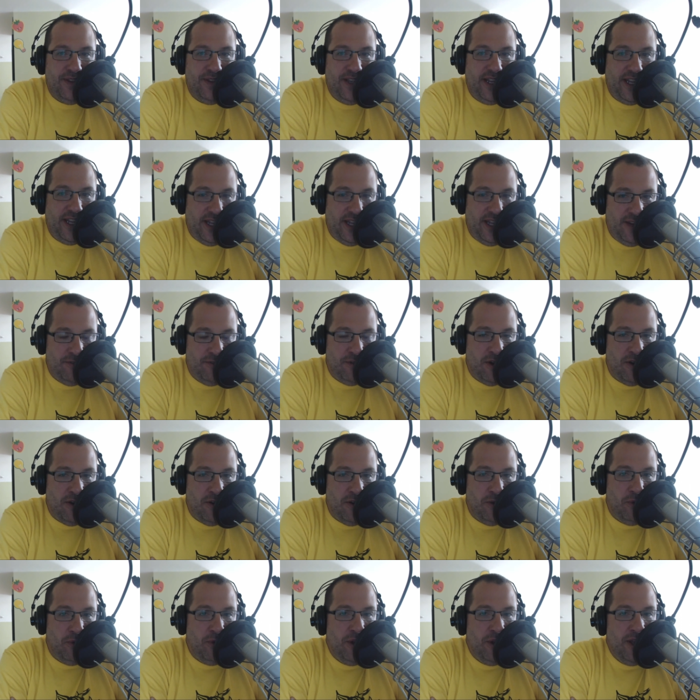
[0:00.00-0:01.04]

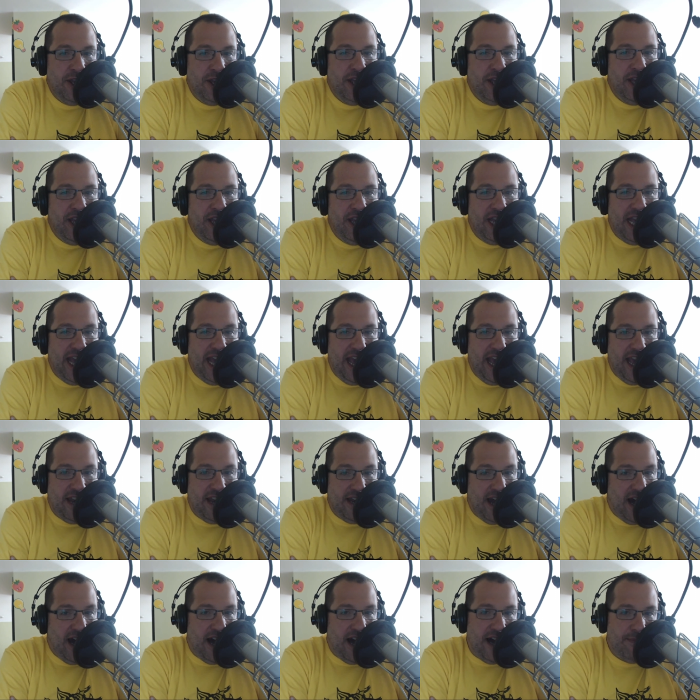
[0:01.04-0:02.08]
hero and
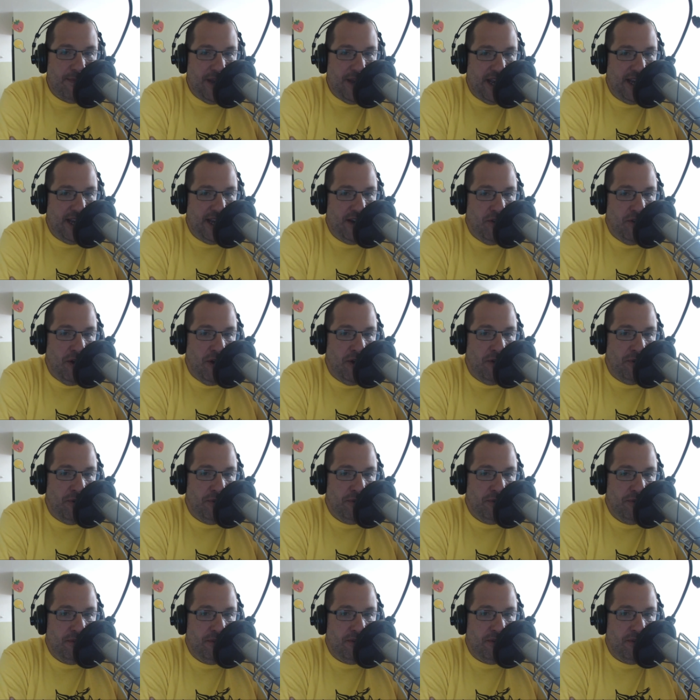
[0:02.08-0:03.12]
a hobbit
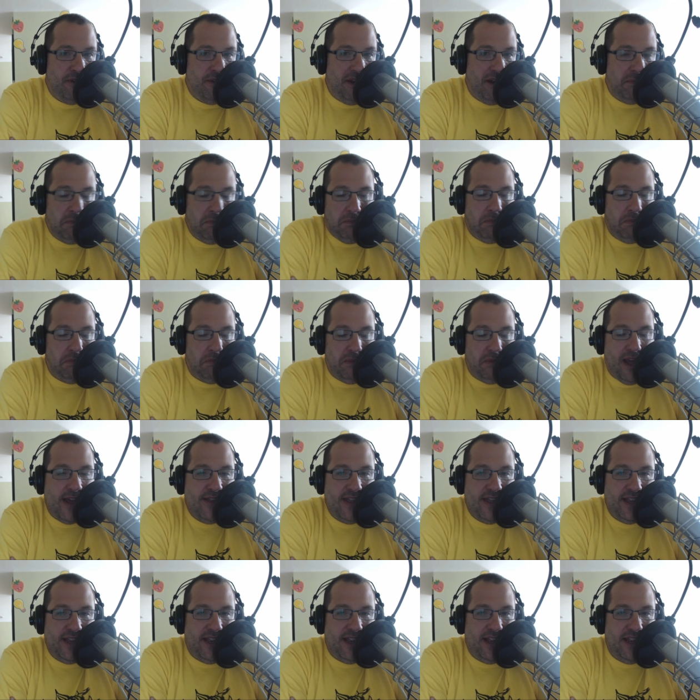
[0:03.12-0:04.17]
hero, I
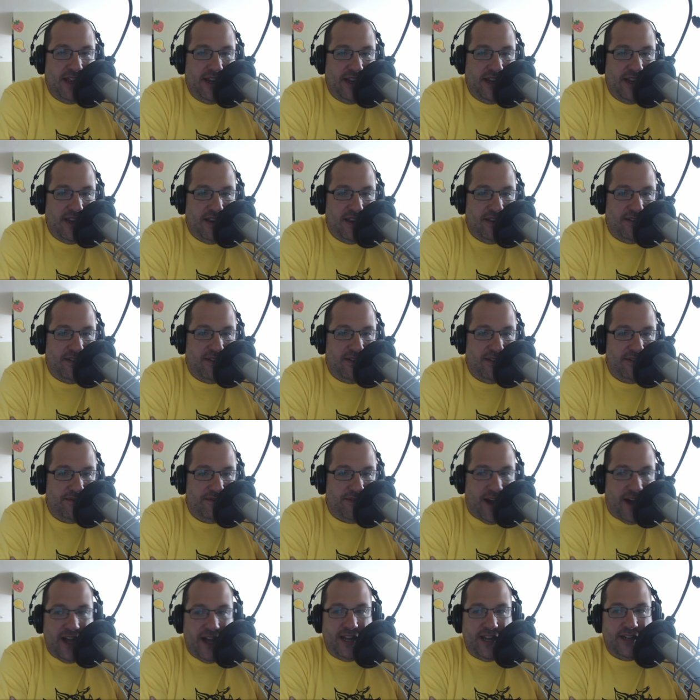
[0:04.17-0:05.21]
think he's
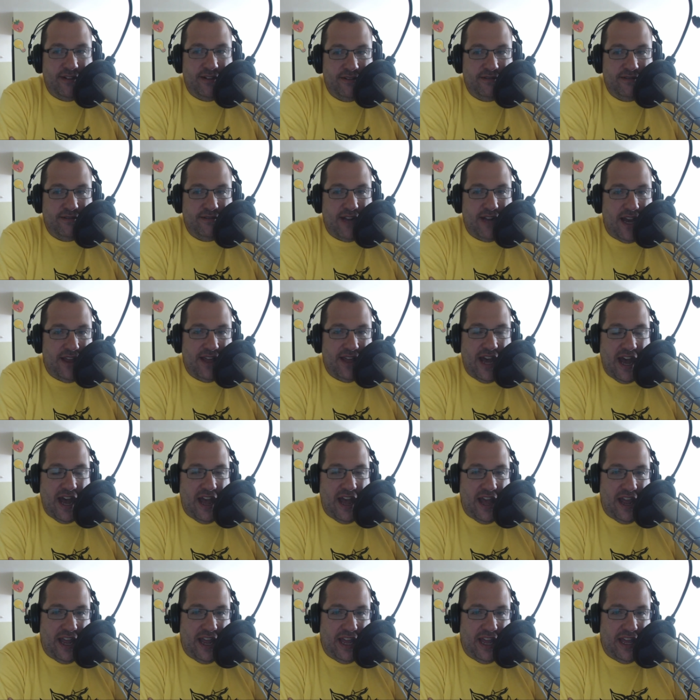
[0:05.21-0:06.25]
fine. I
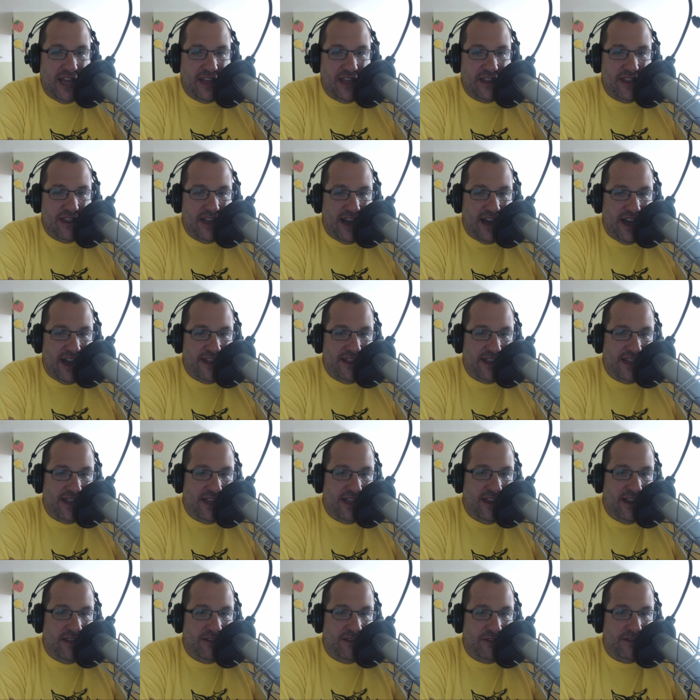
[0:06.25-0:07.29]
I I think
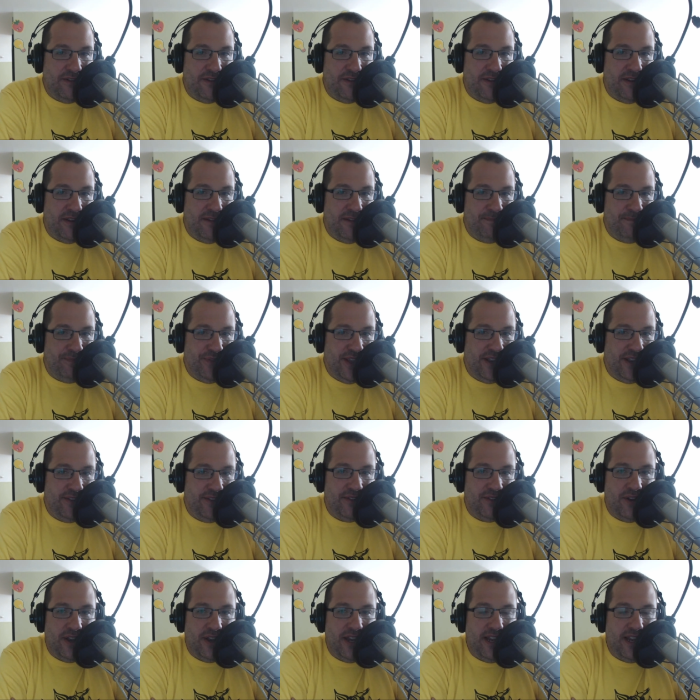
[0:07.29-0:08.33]
he's he's
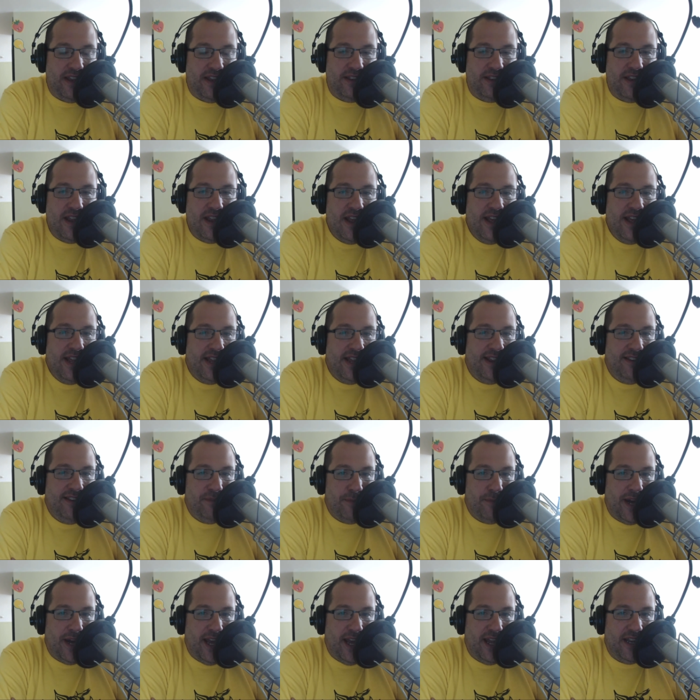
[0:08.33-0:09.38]
good. He he's
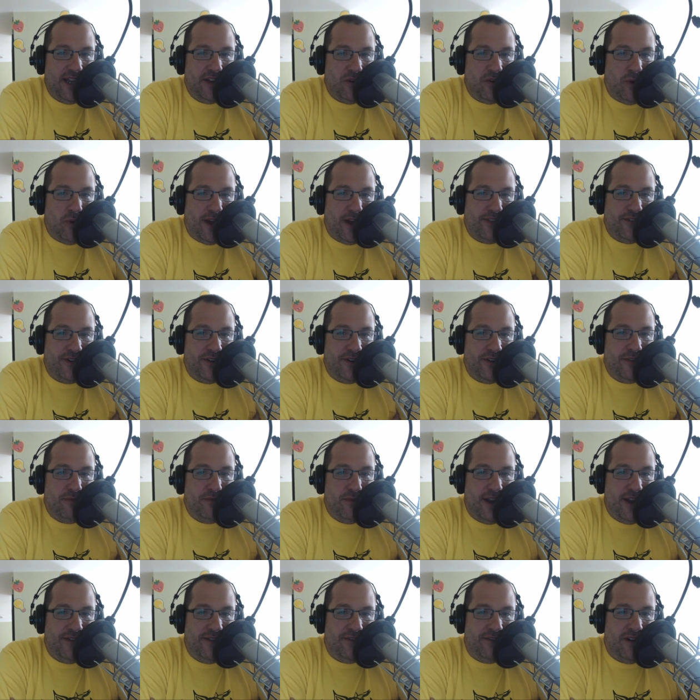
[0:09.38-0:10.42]
my quester
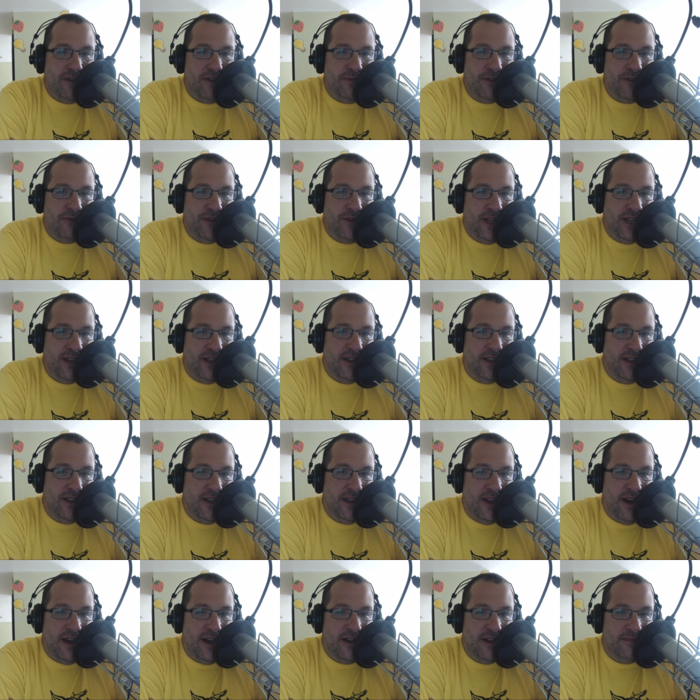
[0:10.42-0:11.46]
whenever I'm doing
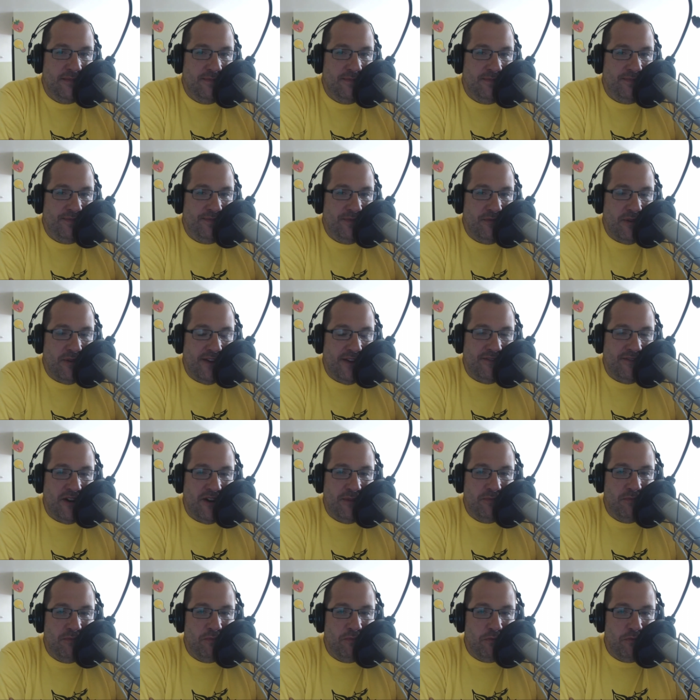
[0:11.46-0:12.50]
um, whenever
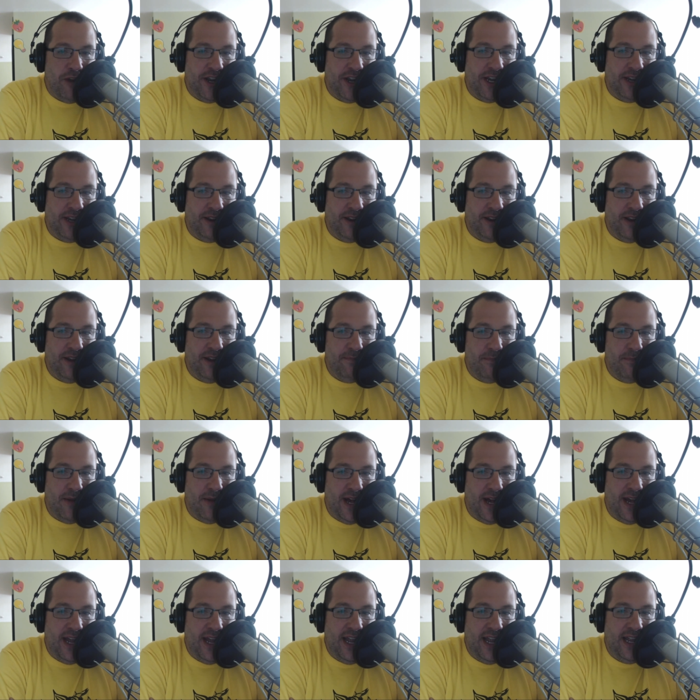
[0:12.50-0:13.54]
I'm running
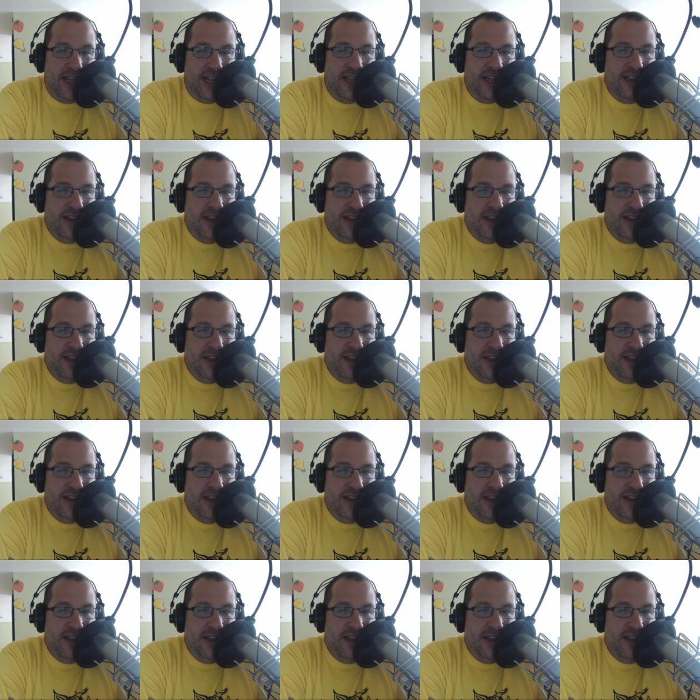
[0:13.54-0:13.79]
my